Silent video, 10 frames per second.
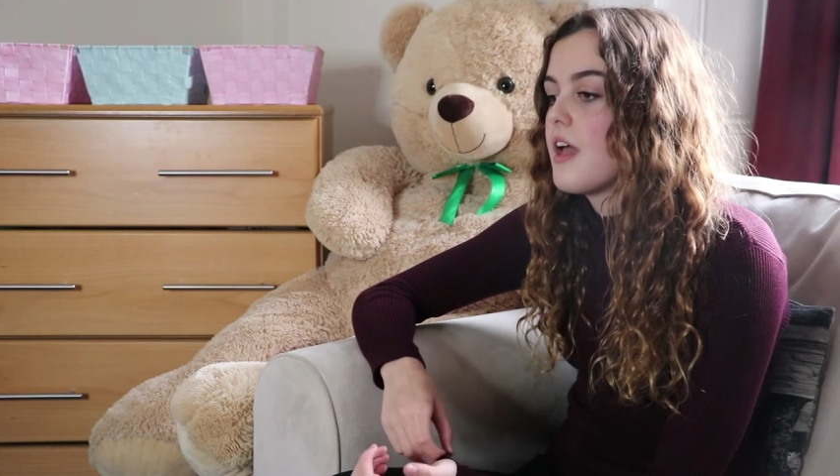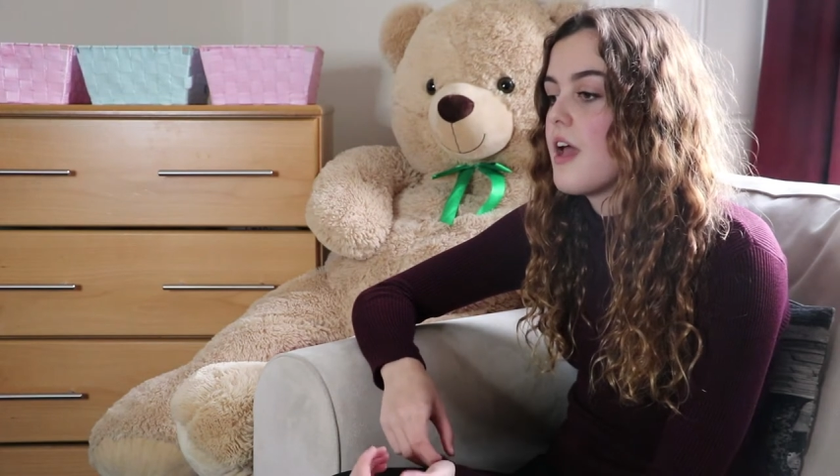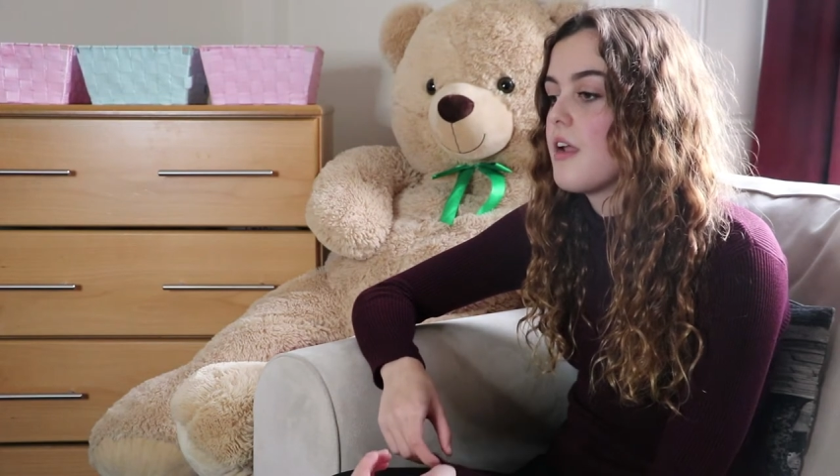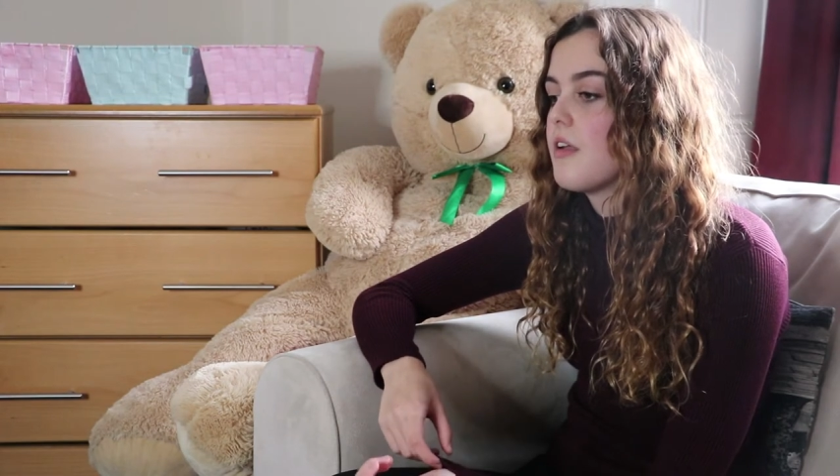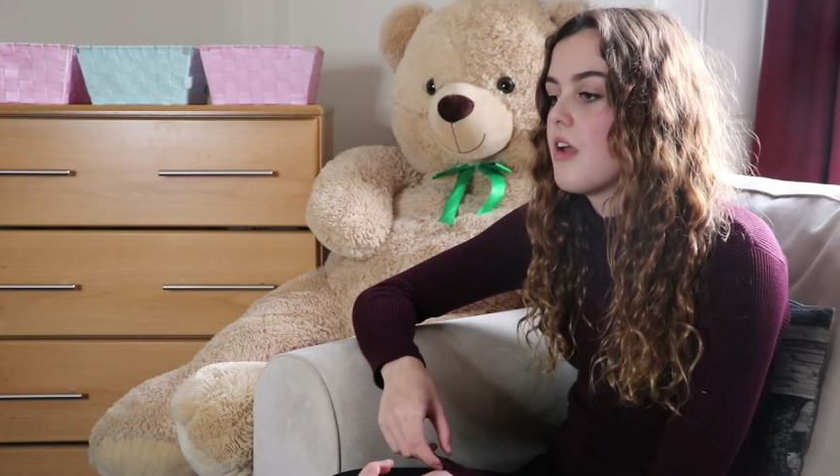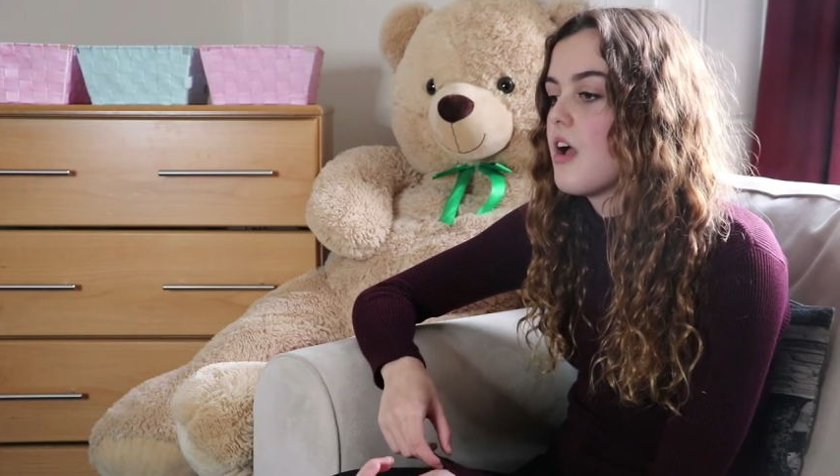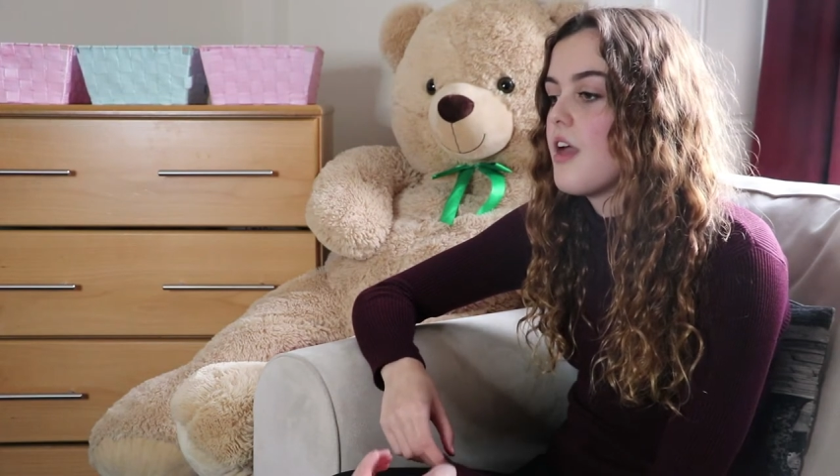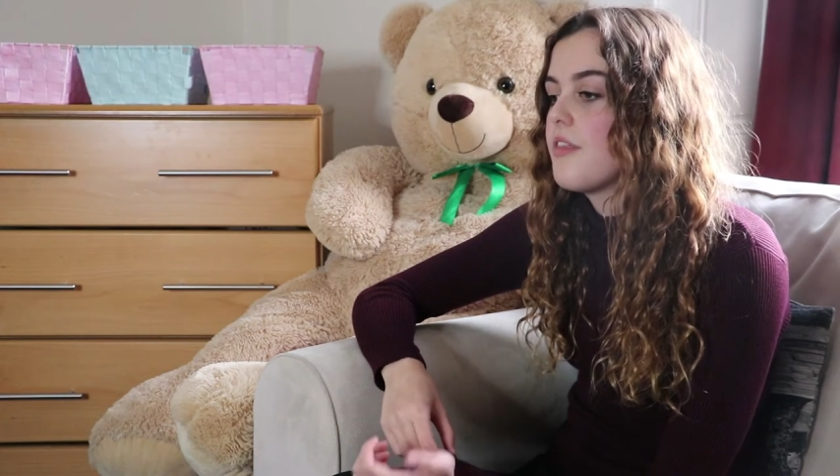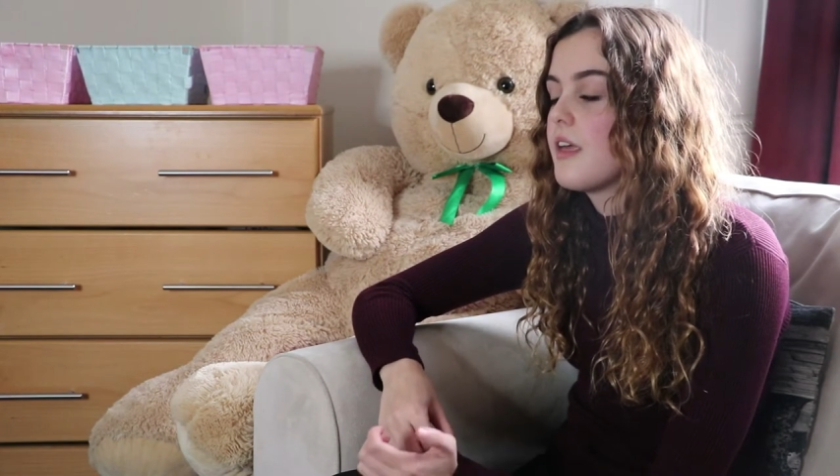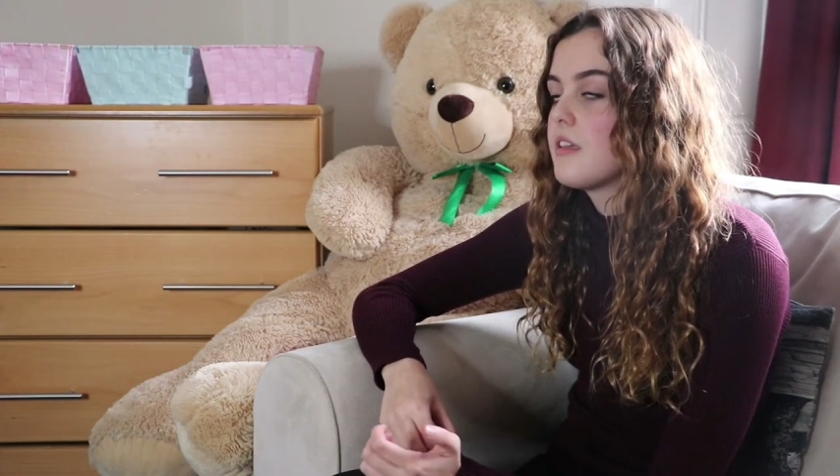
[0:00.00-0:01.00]
and
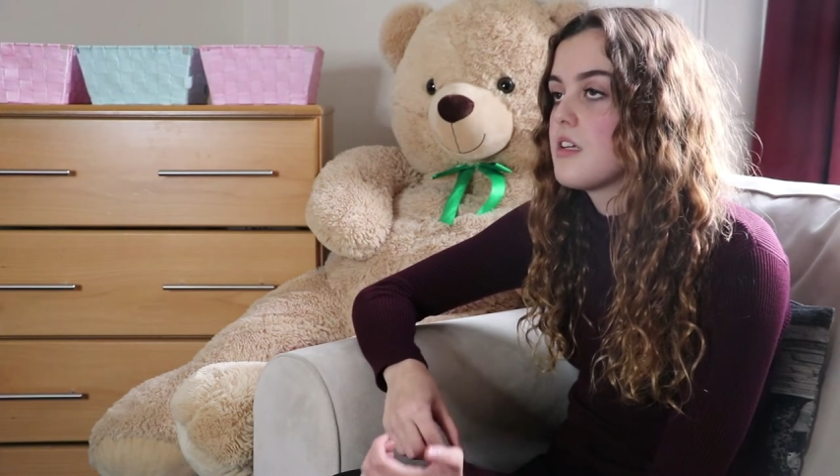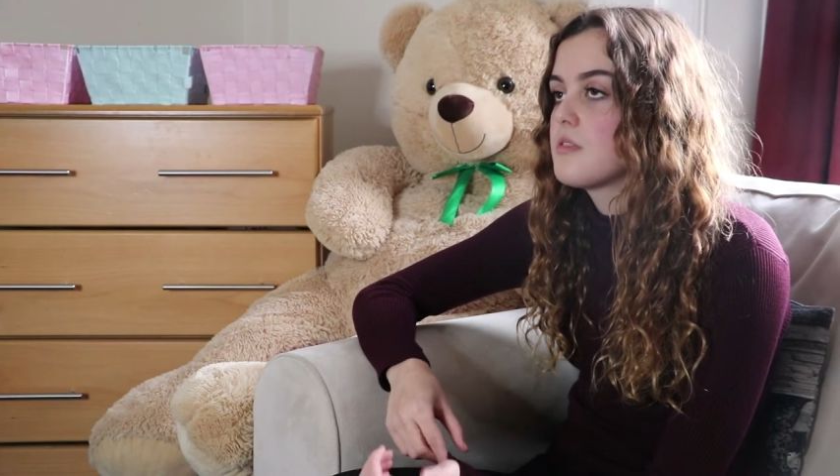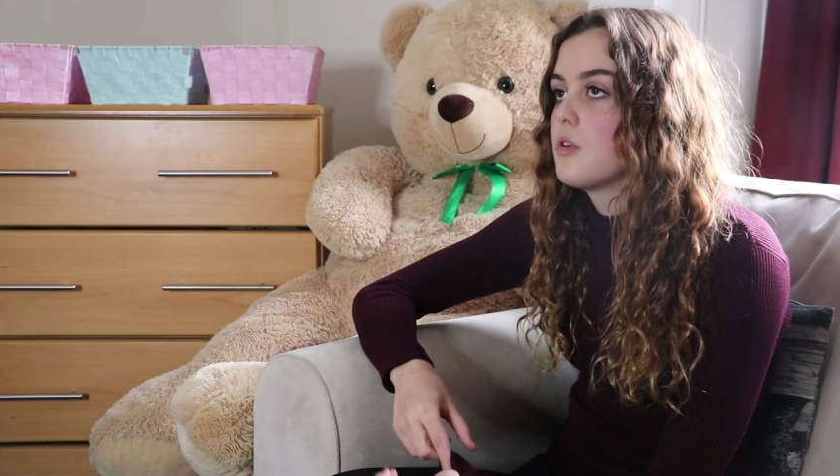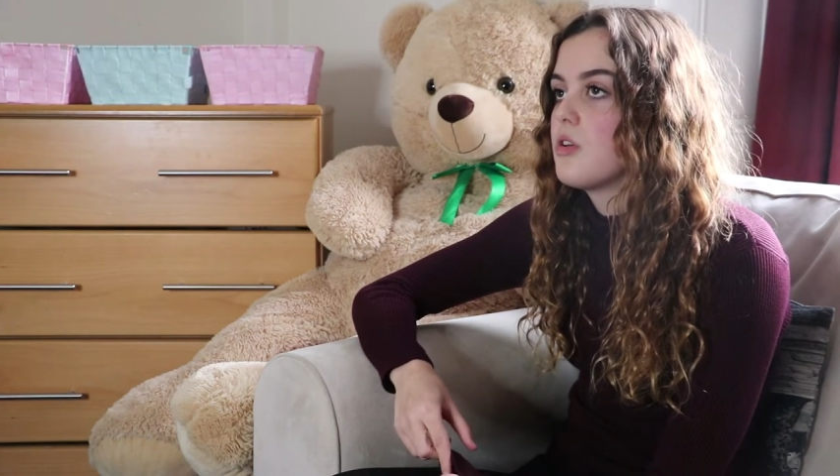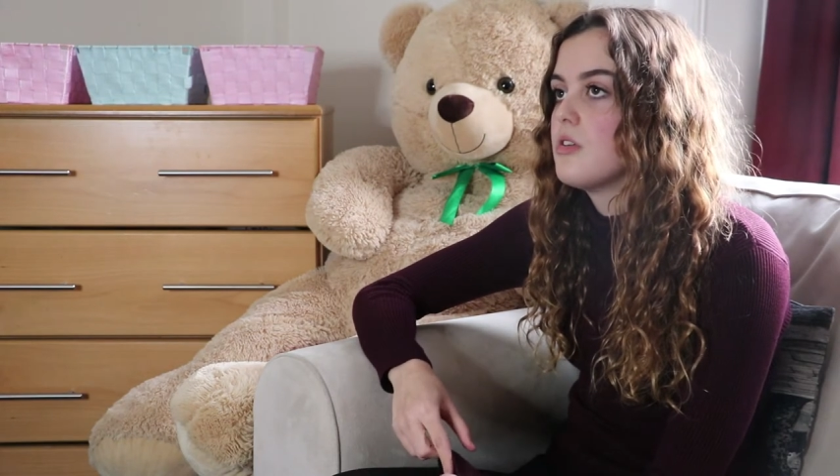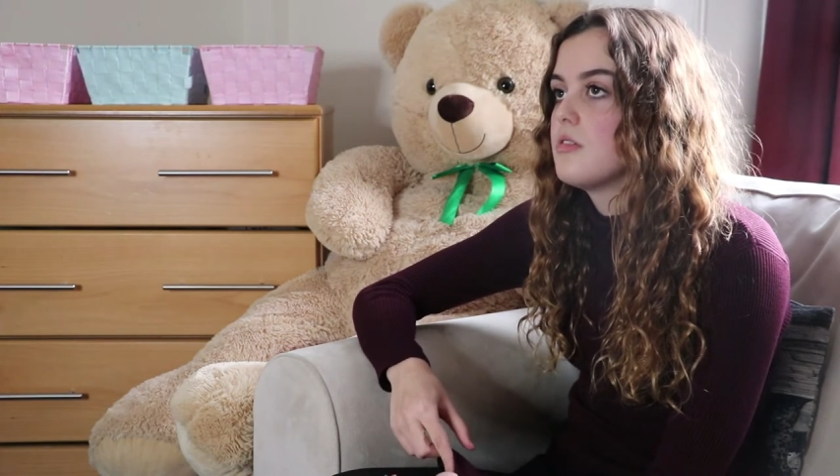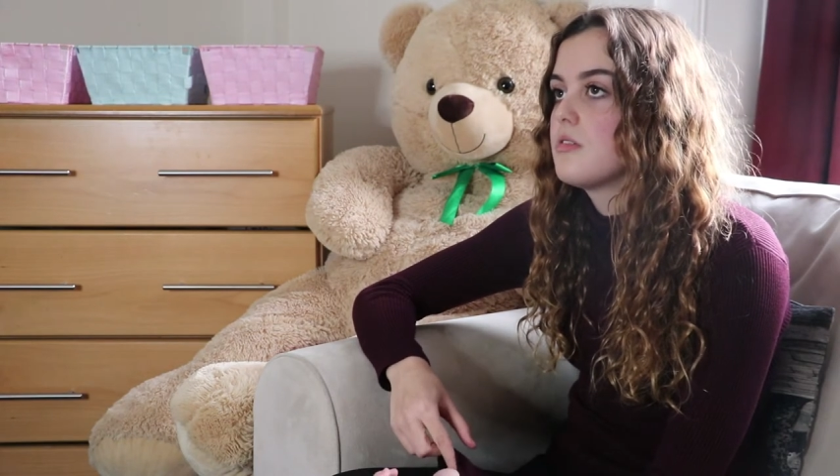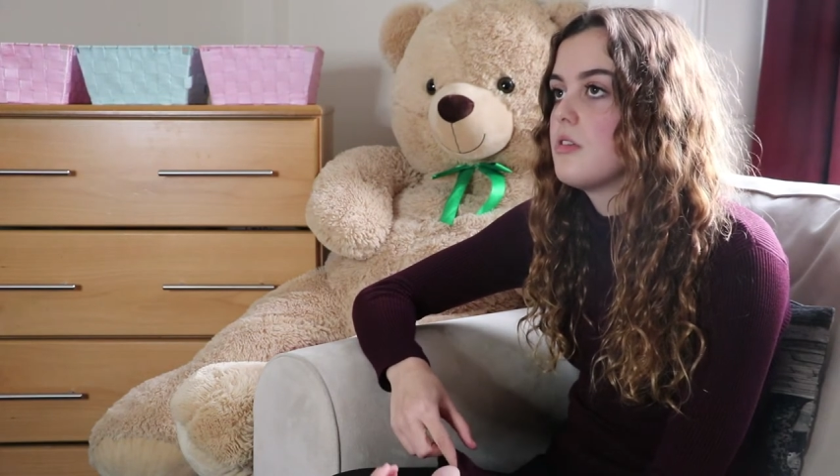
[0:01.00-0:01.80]
I think that's because